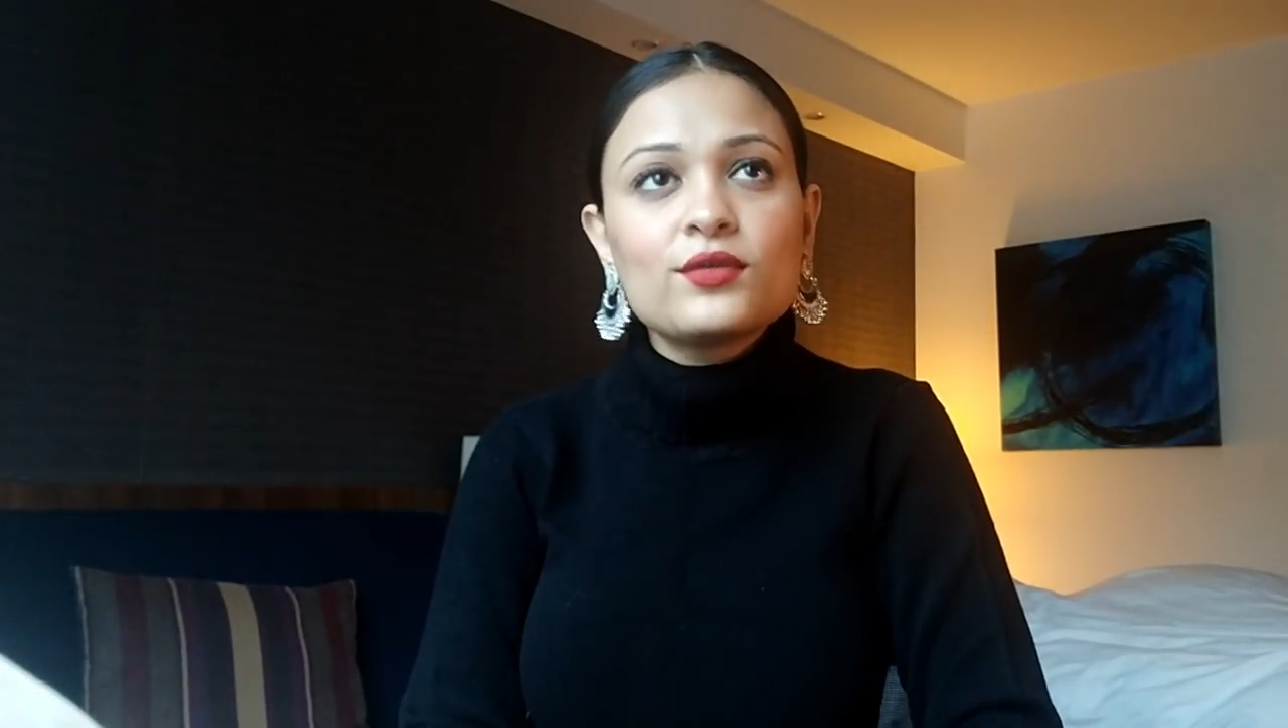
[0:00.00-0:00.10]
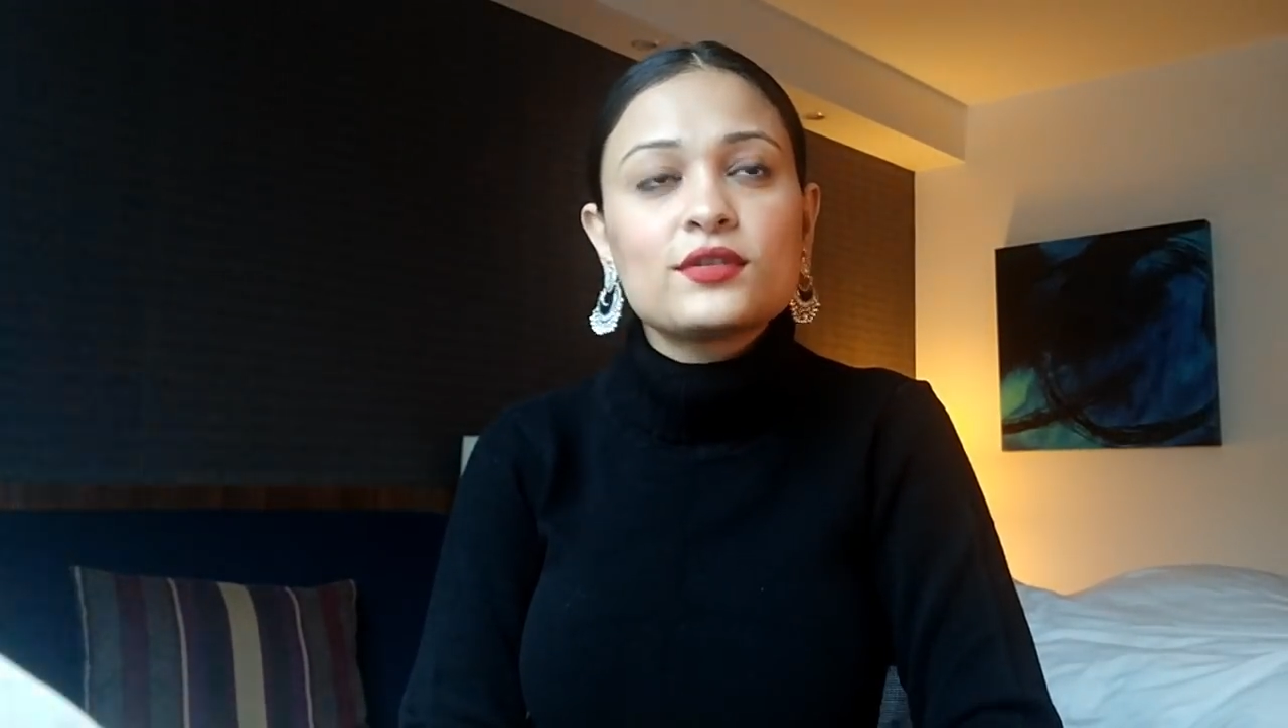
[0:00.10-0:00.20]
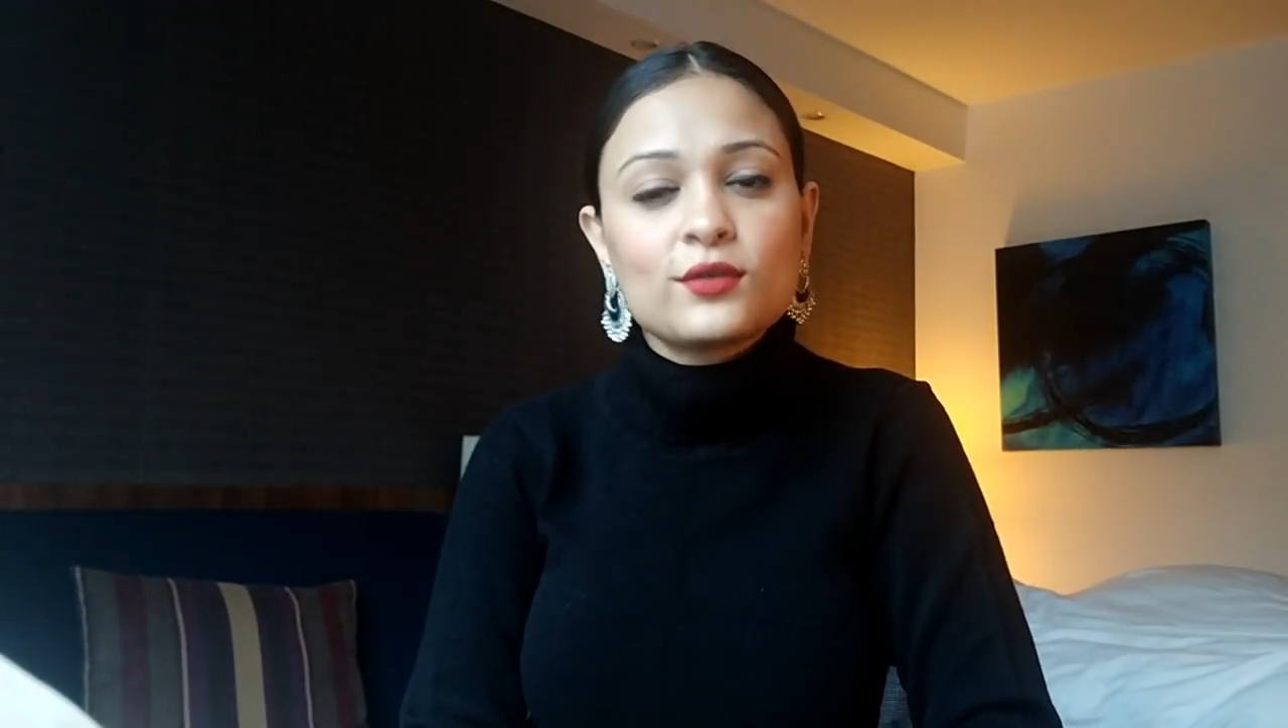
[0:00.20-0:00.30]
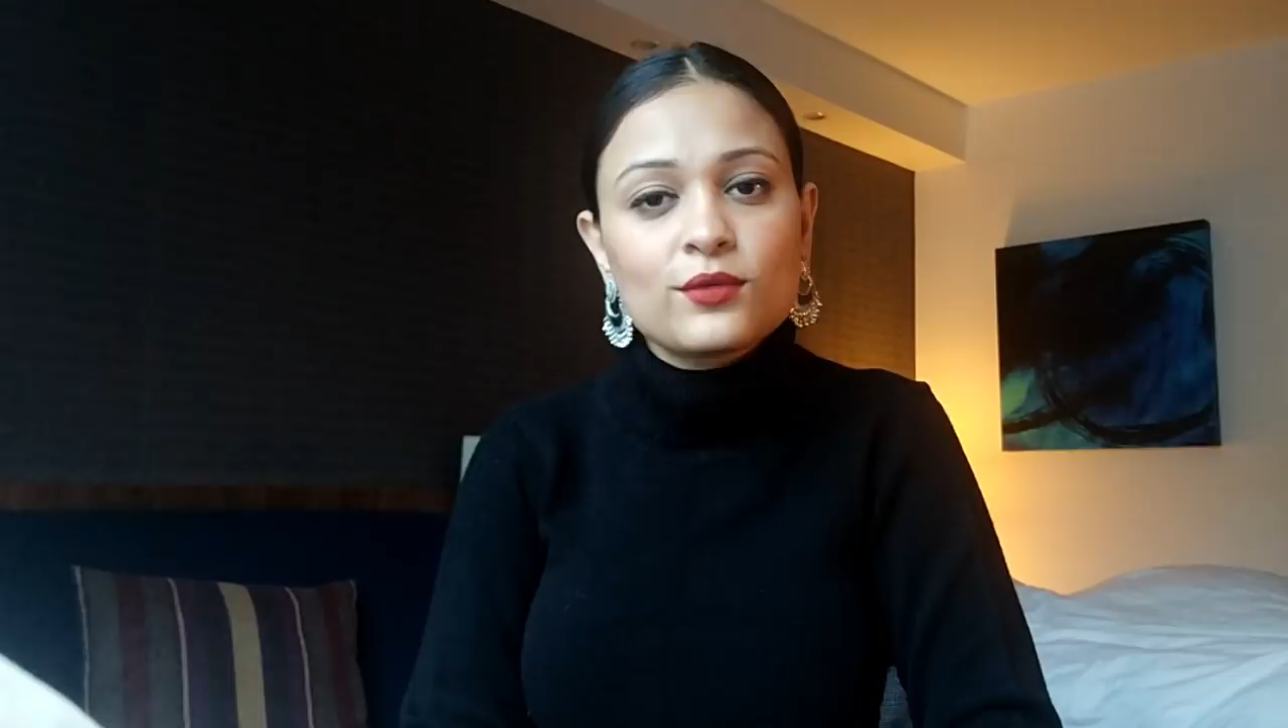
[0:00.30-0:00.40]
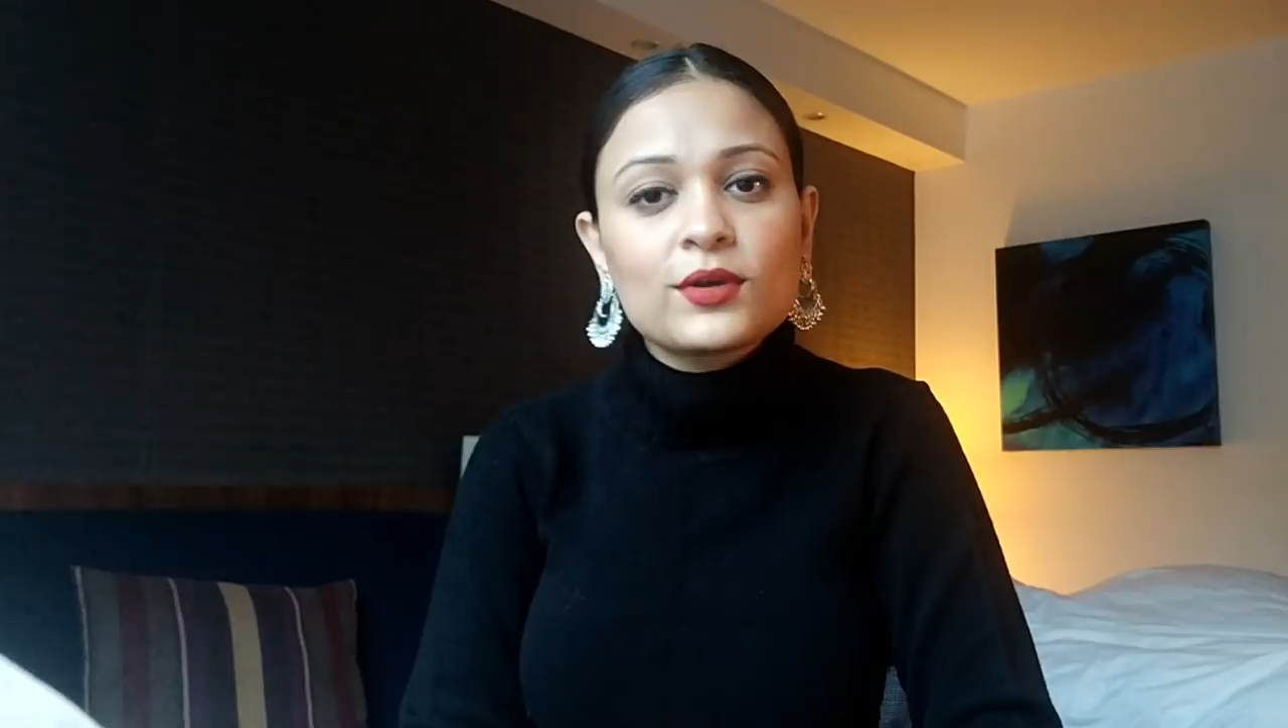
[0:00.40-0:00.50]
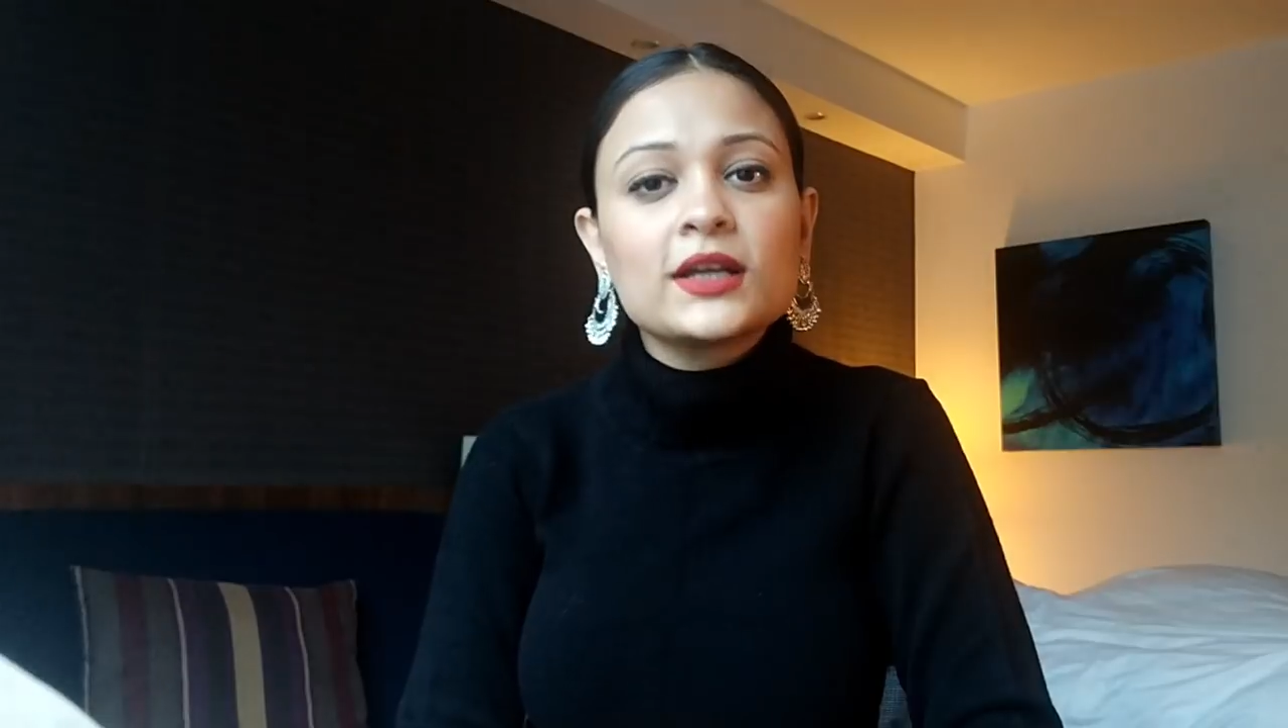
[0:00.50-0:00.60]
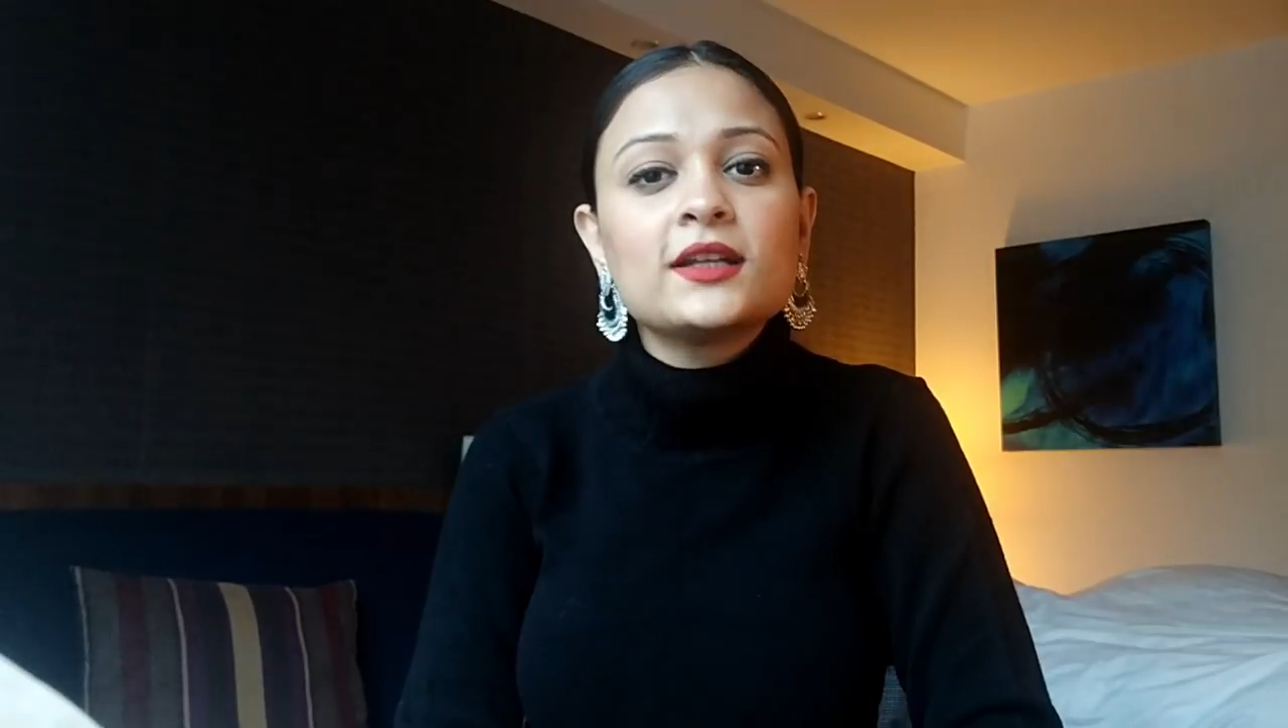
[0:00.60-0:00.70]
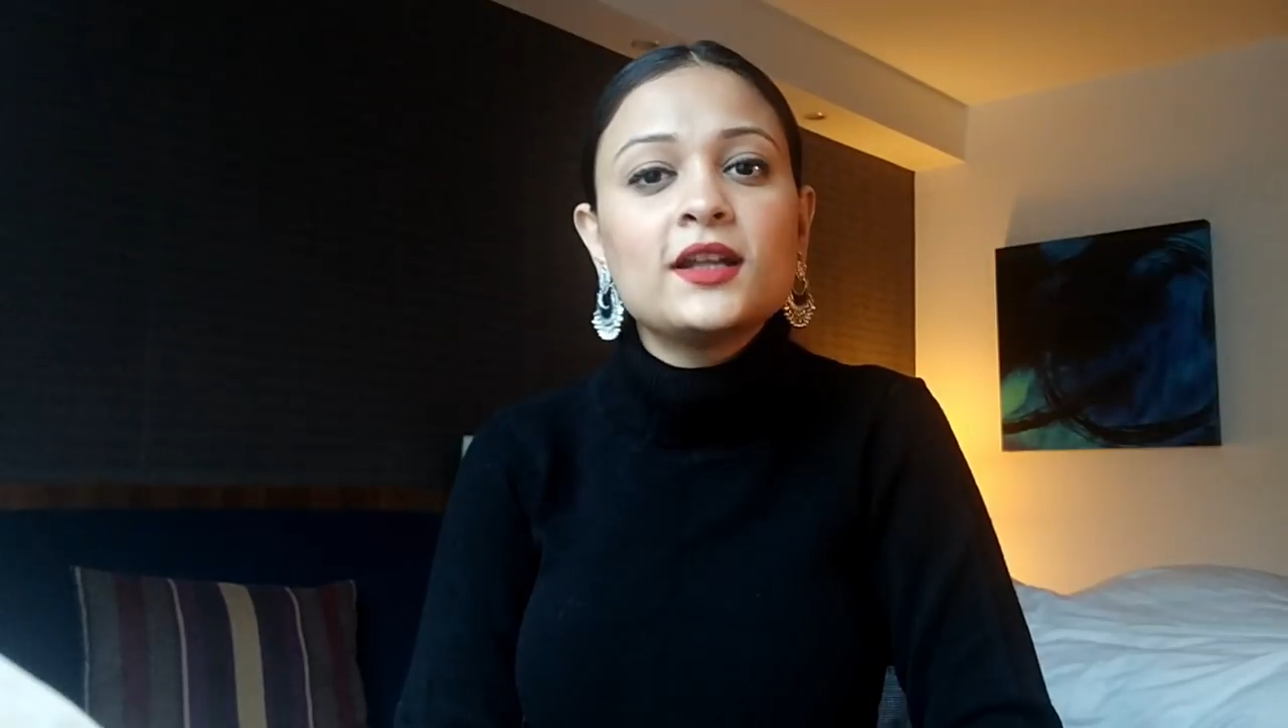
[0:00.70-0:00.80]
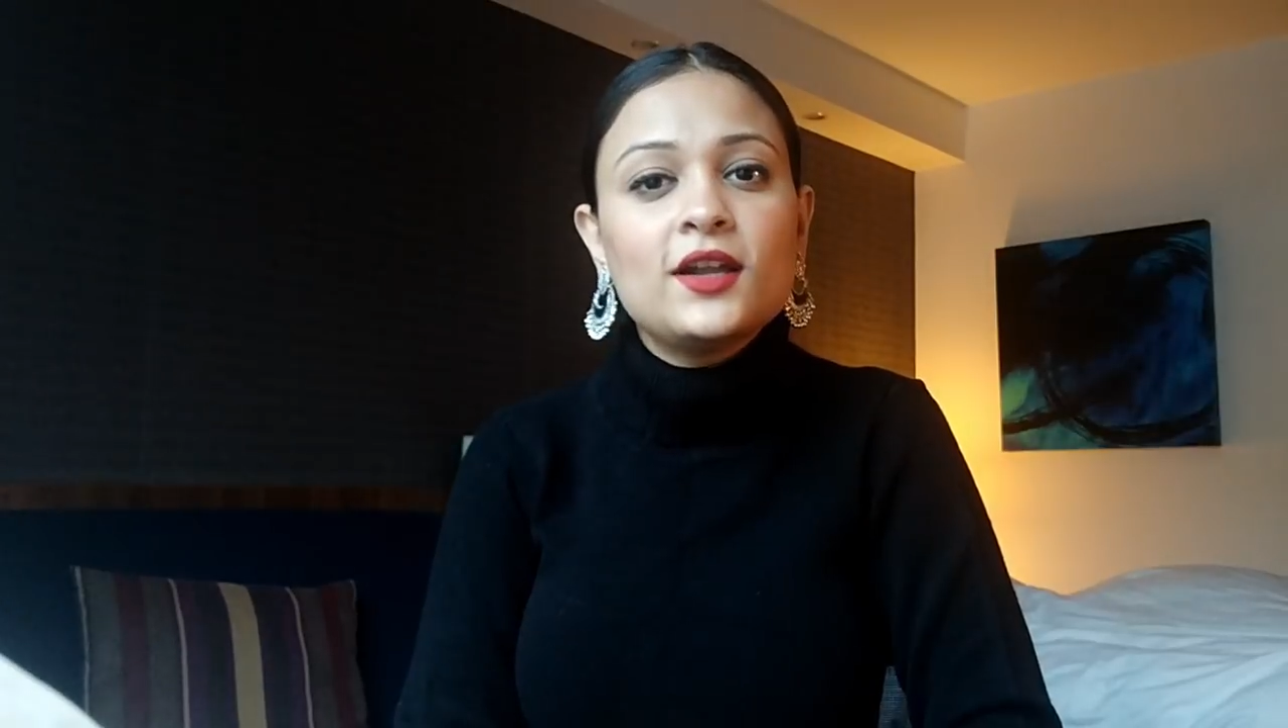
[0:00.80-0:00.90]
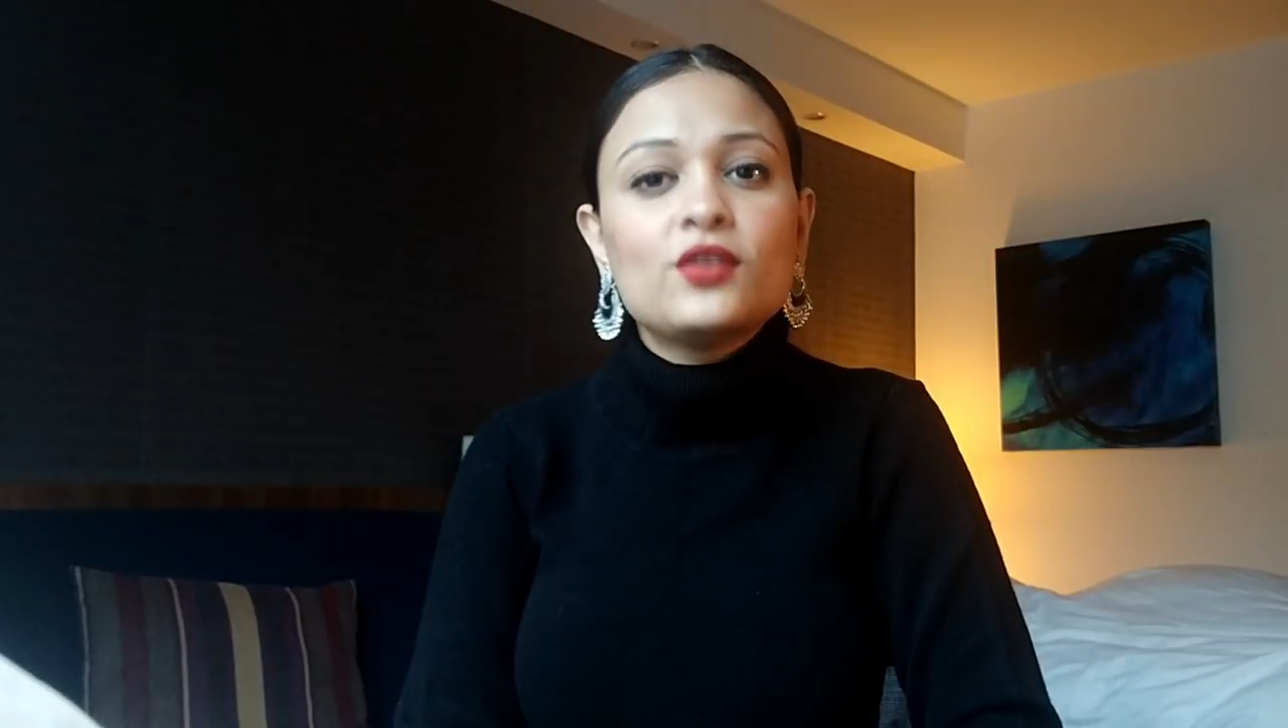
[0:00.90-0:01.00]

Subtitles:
so you can